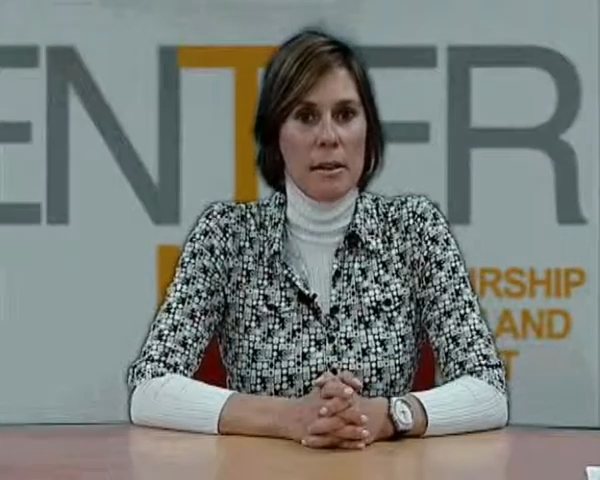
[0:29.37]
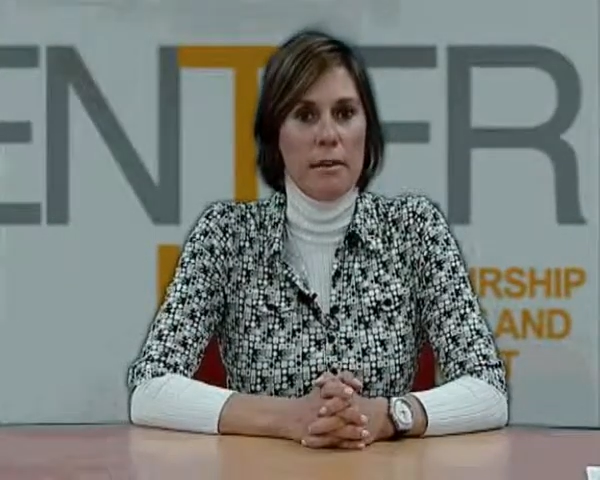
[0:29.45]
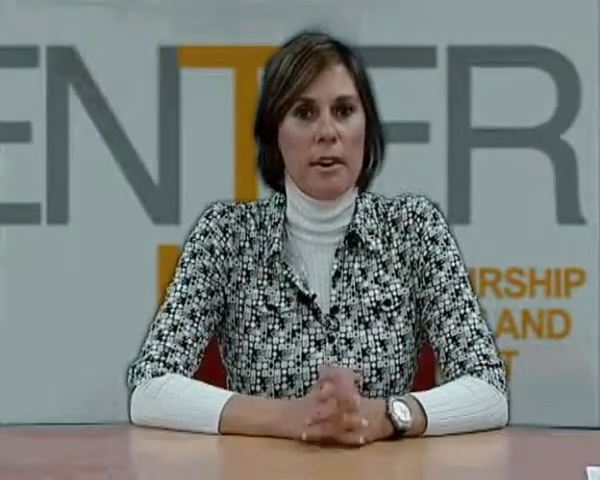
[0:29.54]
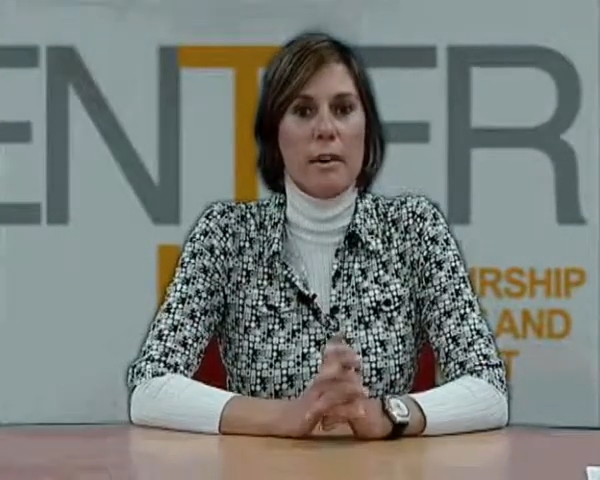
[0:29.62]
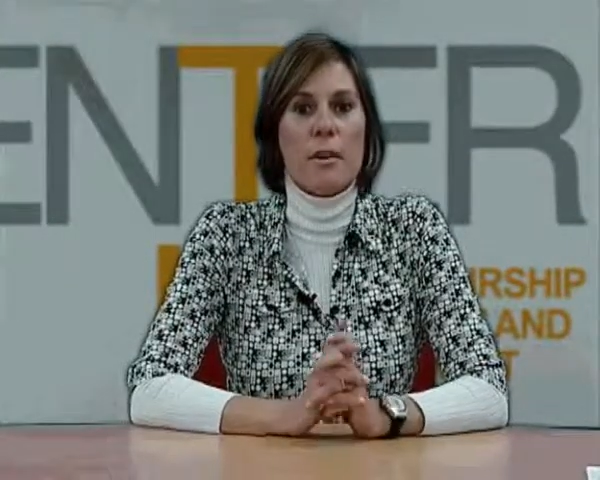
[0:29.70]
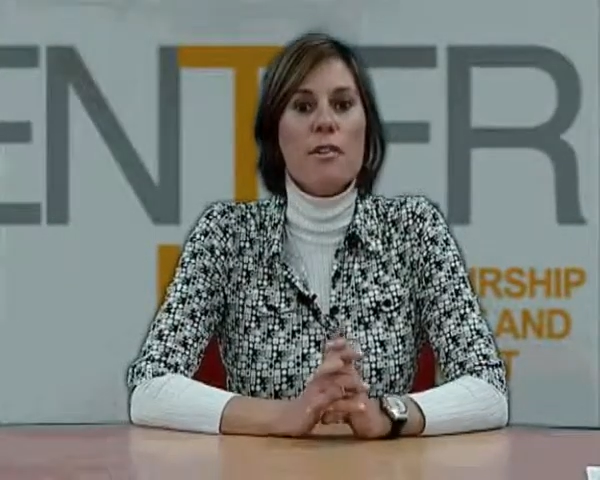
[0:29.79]

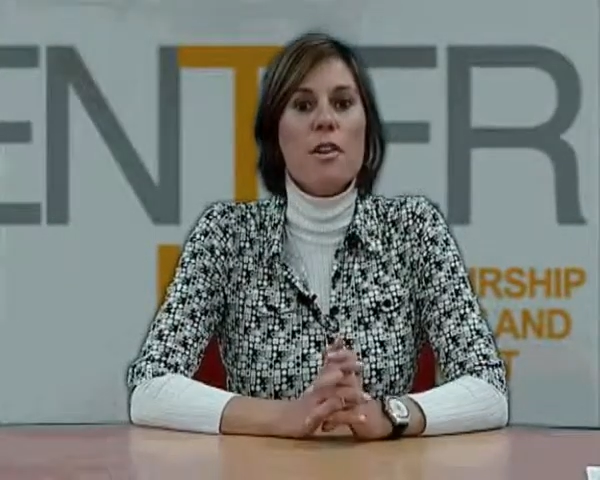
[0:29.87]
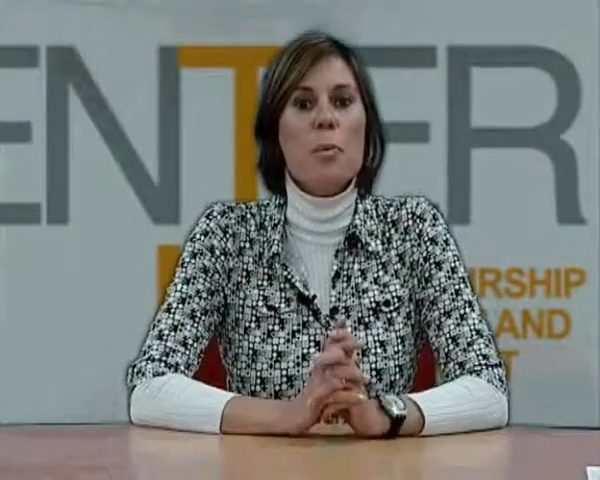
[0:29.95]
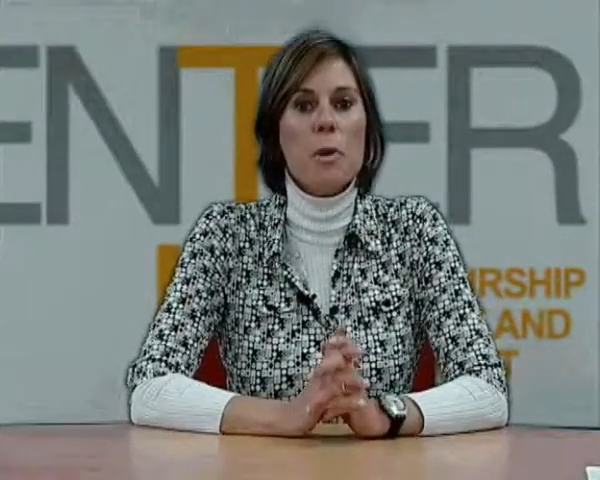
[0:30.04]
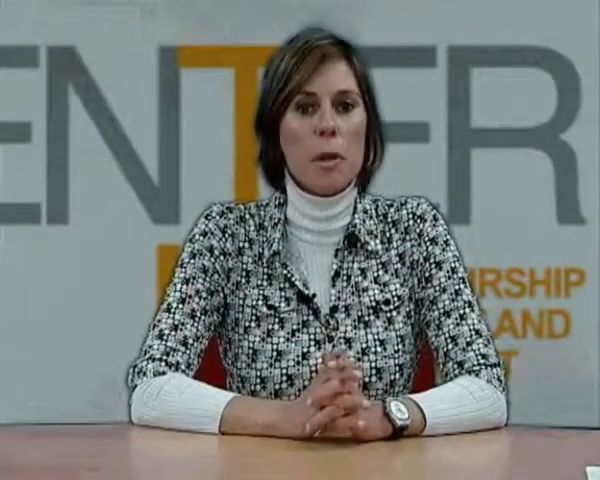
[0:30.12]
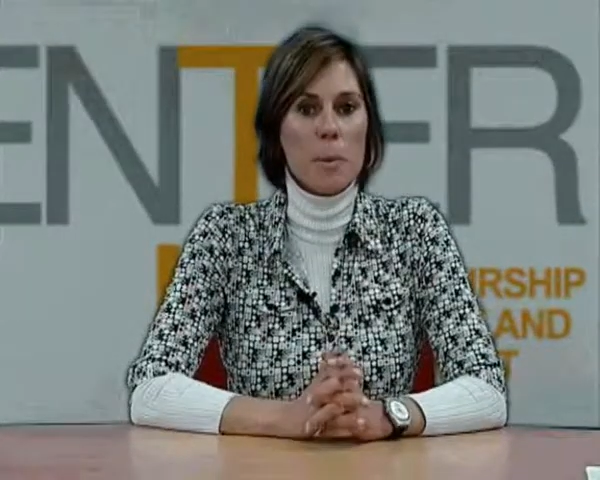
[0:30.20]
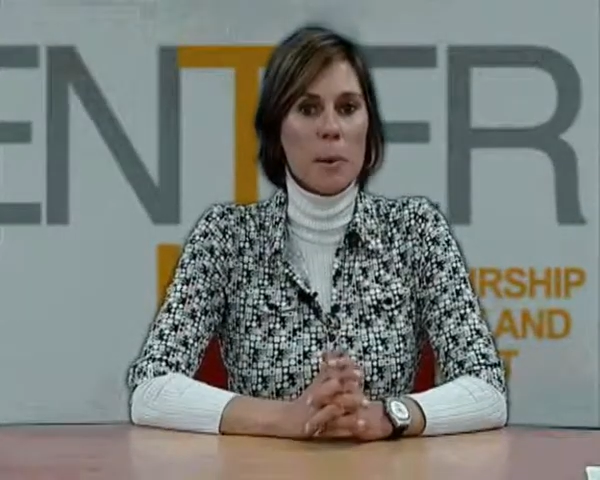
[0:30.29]
Very few
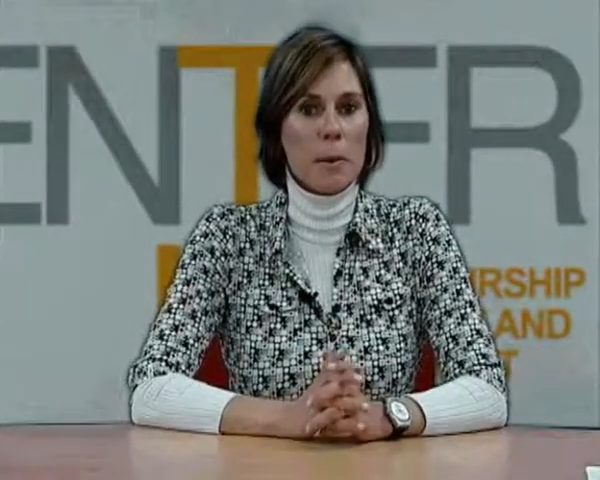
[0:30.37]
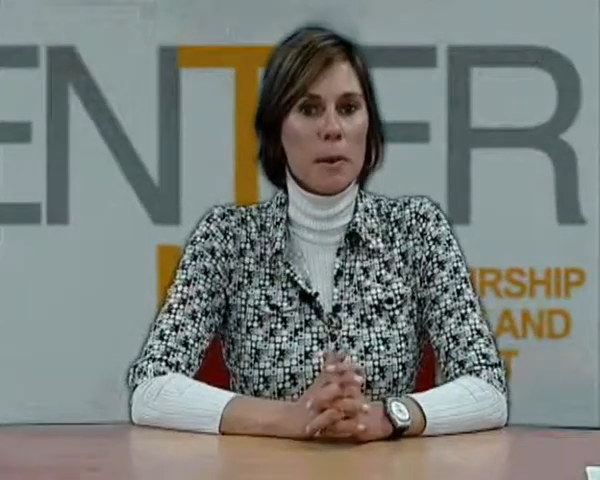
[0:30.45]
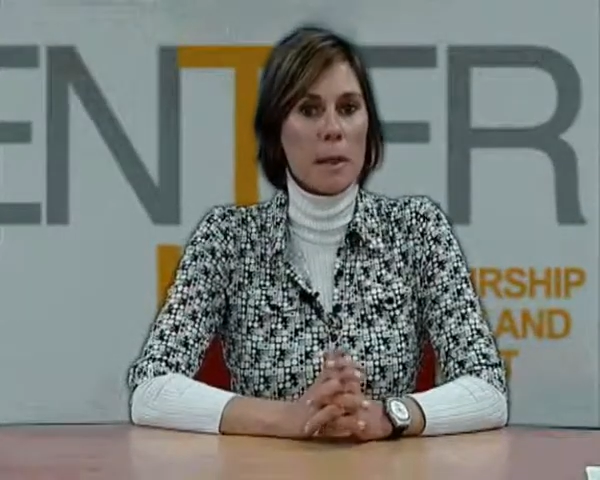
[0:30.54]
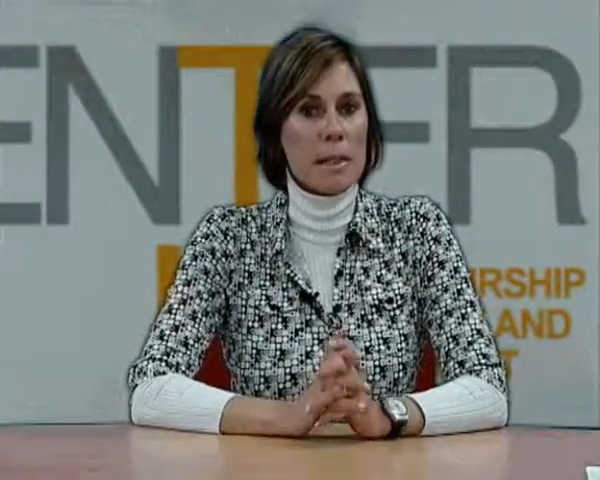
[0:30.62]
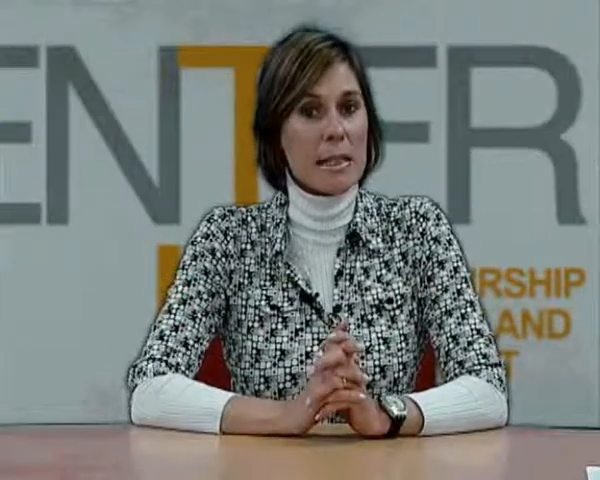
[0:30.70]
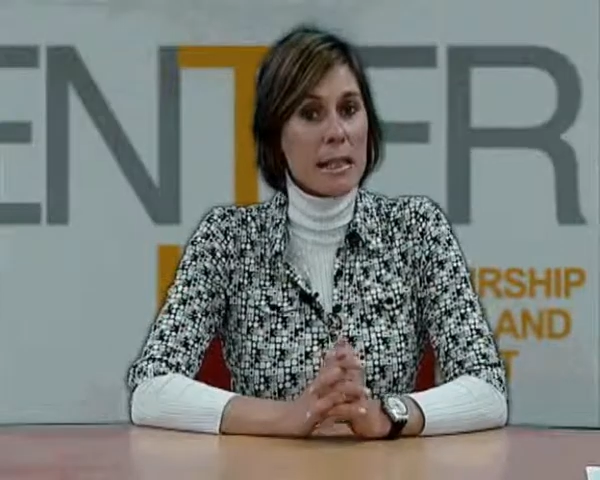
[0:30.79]
people
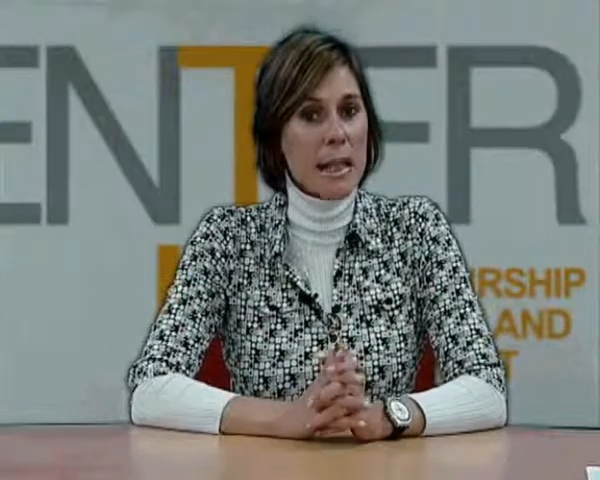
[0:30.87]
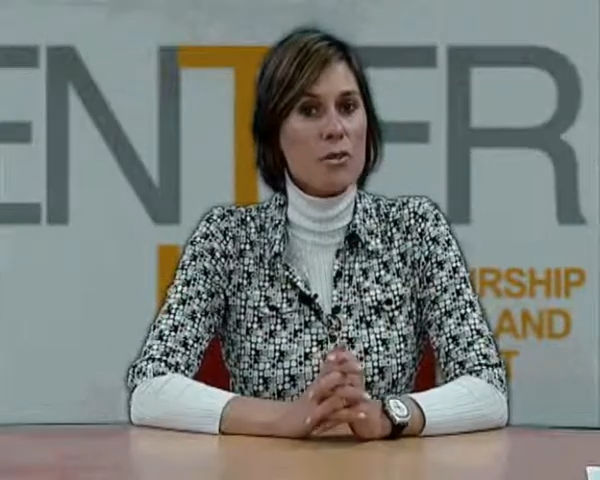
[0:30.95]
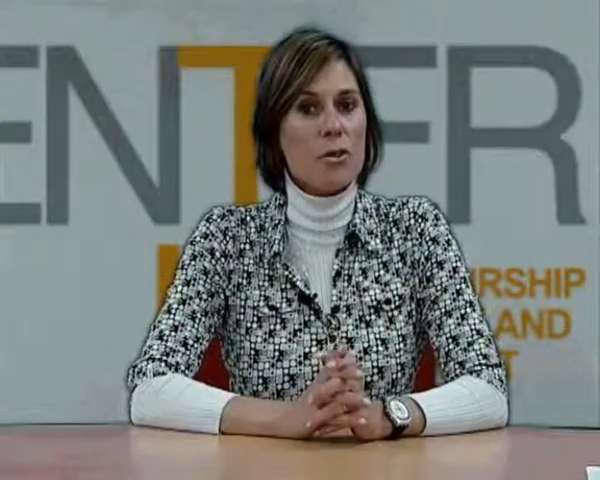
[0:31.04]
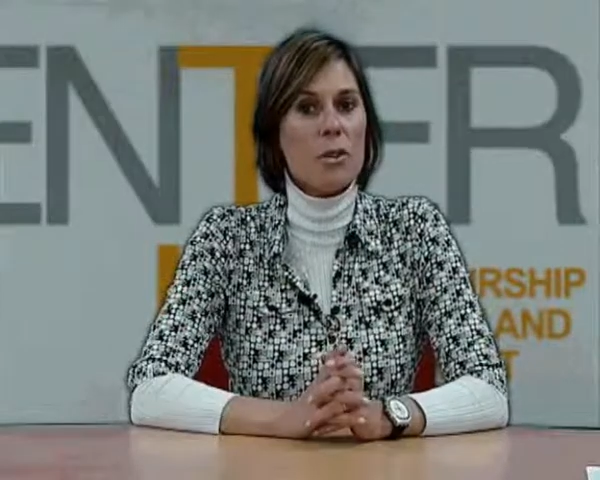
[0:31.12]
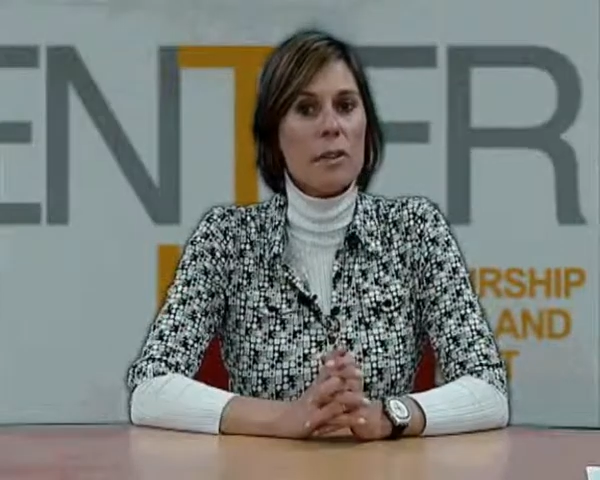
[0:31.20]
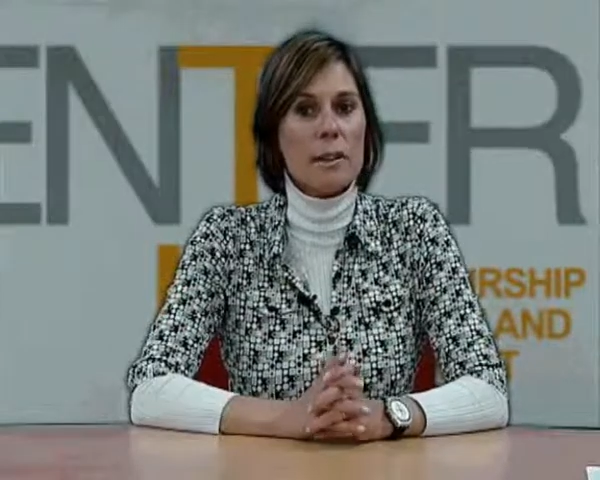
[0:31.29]
is
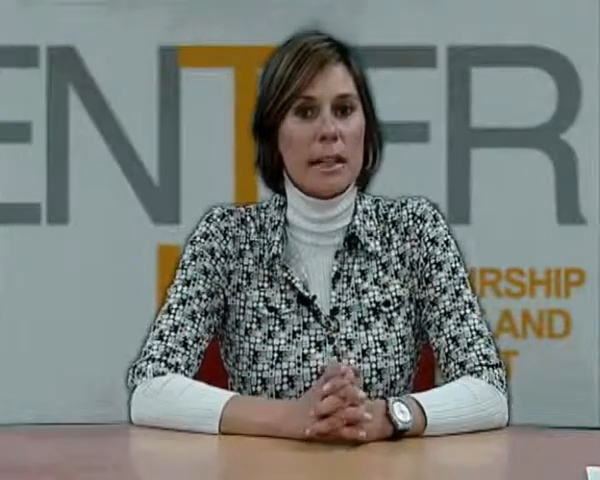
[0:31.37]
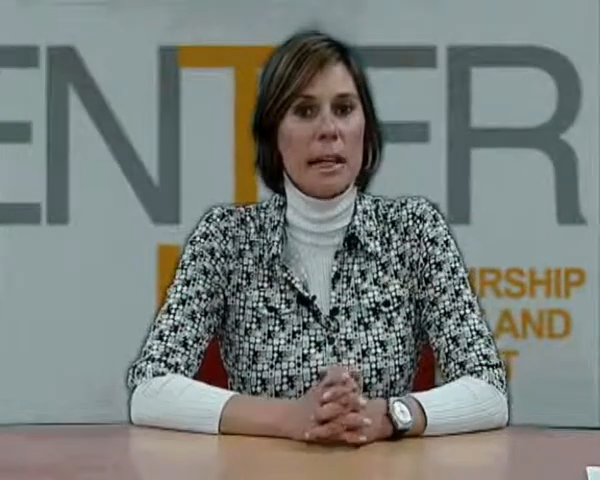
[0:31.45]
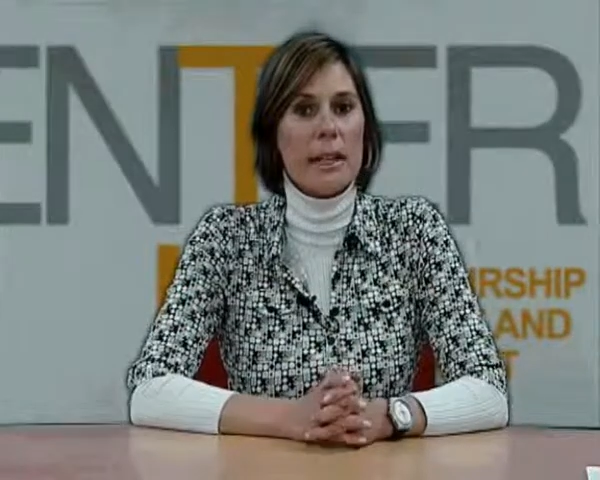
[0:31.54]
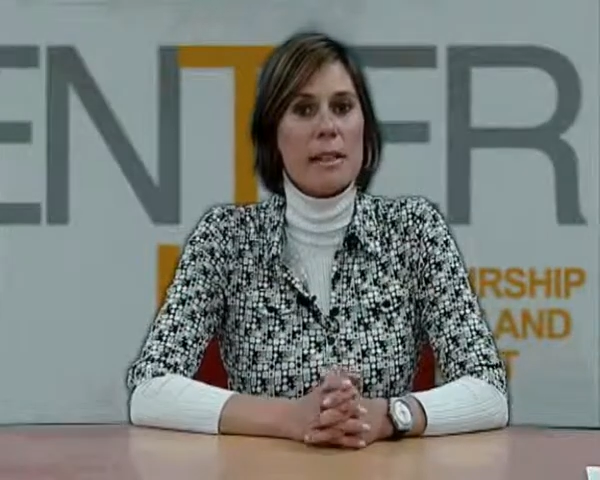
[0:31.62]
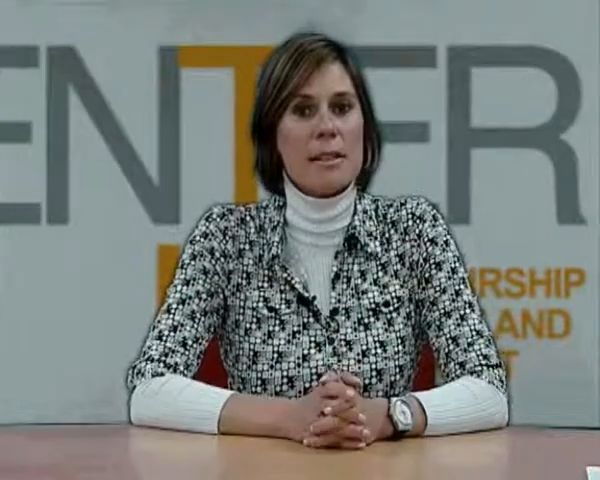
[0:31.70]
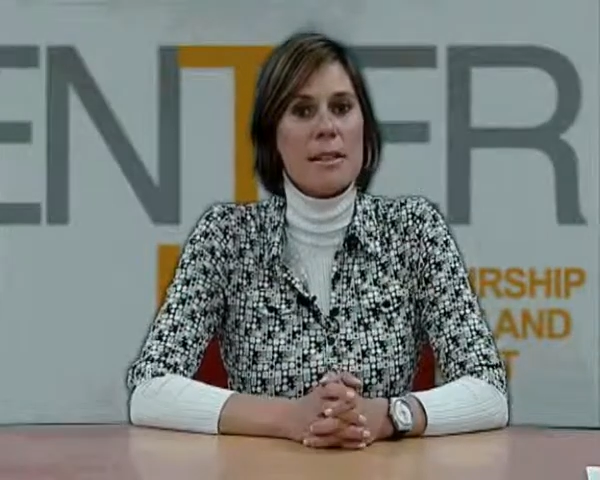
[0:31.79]
natural talent